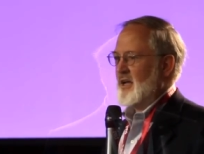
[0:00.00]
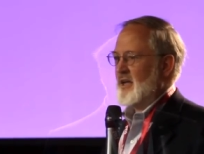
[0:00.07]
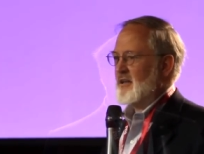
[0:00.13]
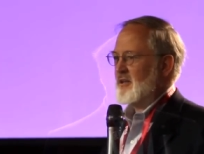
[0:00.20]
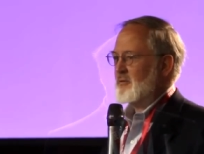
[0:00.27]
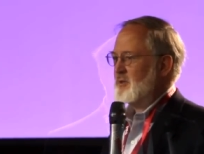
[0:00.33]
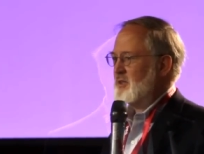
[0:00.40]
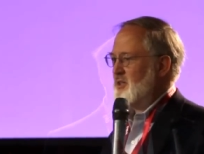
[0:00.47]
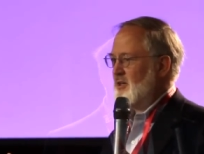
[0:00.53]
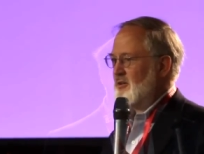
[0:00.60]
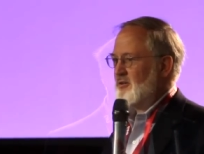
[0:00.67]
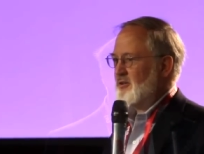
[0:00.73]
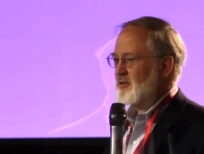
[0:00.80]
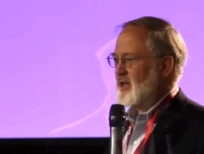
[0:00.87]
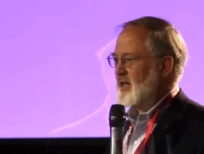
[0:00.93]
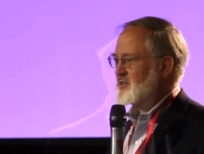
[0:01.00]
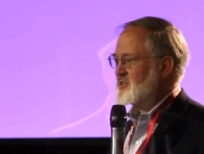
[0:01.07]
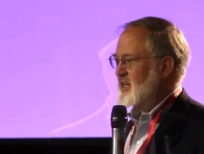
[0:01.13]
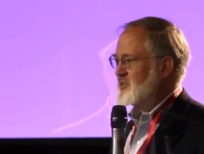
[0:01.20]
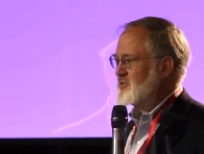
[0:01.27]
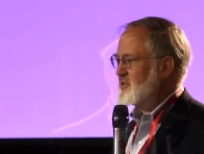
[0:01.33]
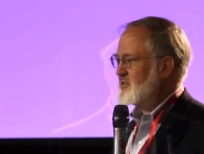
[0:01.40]
And let me tell you, they're
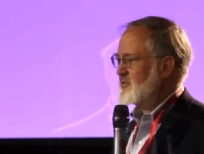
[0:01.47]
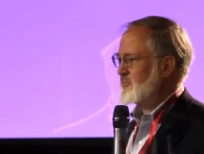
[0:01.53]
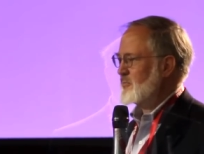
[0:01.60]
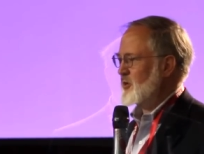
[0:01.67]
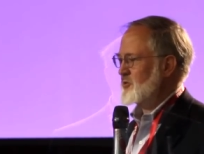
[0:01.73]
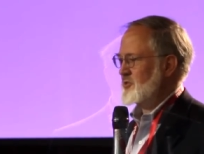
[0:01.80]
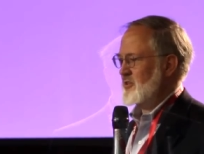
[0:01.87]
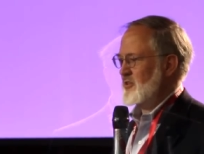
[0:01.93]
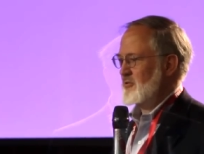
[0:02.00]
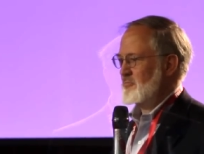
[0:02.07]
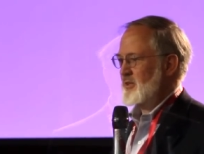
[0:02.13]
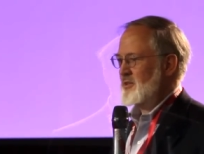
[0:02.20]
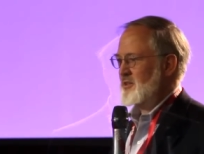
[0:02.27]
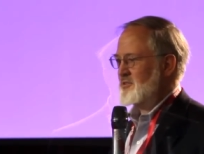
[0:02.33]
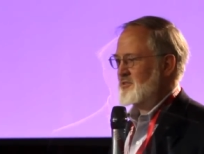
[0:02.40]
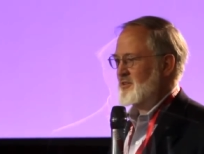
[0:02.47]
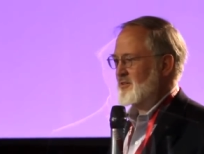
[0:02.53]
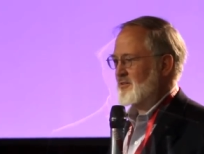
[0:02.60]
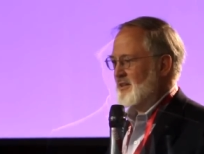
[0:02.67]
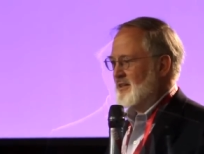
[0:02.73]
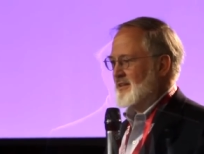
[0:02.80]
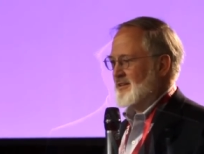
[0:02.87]
nonsensical, most of them, because
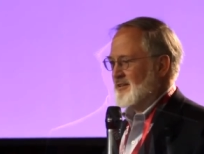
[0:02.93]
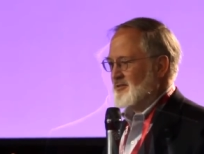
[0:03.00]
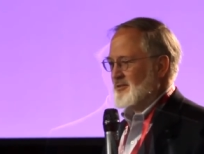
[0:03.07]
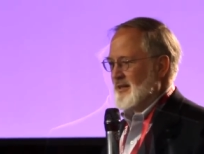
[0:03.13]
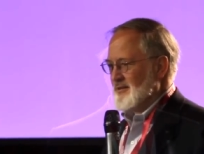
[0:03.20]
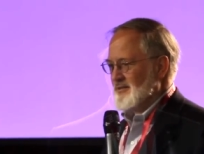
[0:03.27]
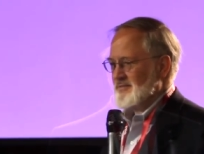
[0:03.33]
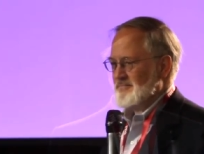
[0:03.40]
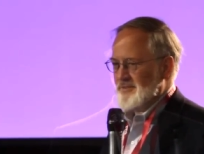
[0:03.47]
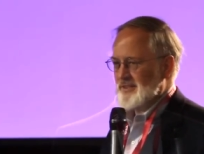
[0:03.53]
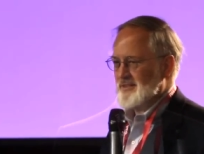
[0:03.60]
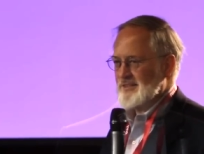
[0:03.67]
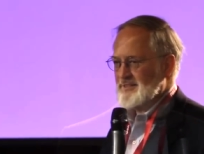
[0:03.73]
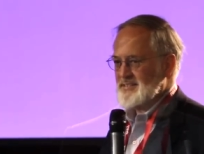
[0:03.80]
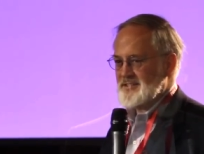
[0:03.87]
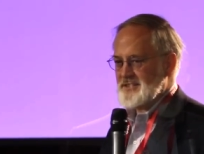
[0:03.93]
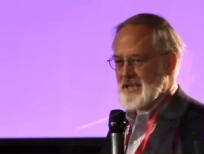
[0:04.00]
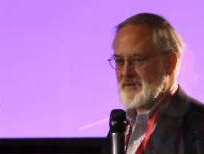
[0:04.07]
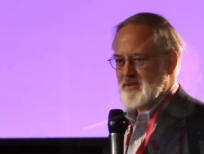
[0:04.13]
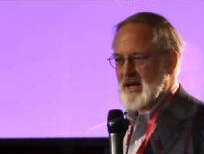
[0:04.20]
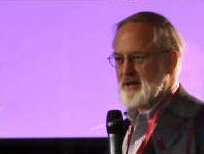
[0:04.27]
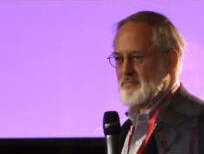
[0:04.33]
they're, they're trying to, these things
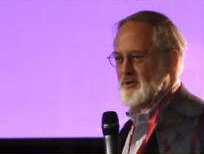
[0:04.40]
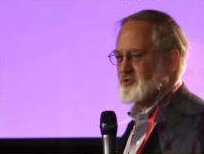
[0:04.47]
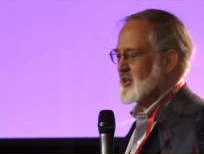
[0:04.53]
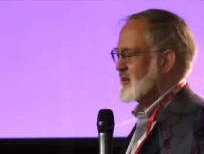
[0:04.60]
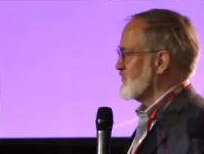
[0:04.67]
have not been